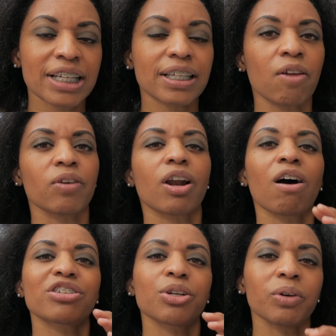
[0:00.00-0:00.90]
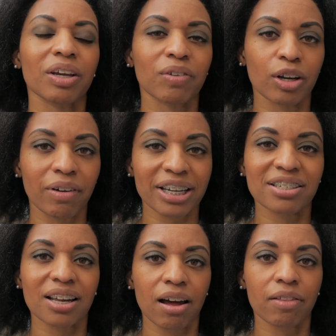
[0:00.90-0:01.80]
and then also giving grace
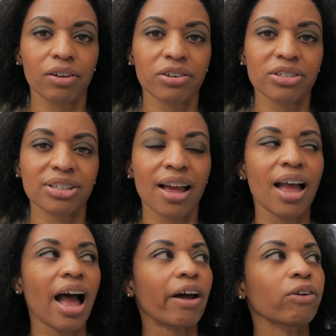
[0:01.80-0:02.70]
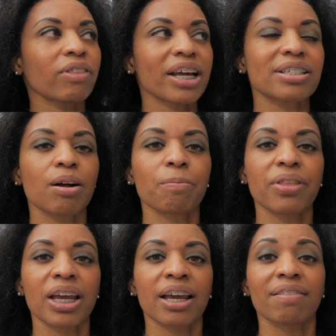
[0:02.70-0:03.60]
to others. I know that's
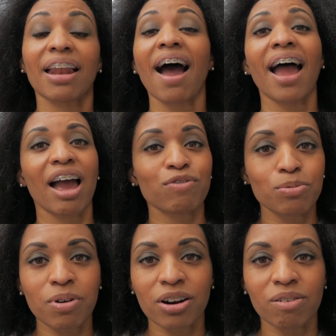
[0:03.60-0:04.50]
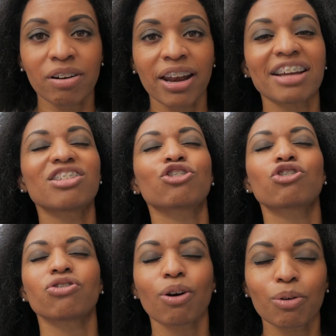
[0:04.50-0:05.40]
something that I have to work on. I still
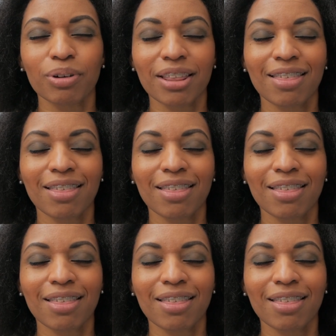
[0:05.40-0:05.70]
struggle with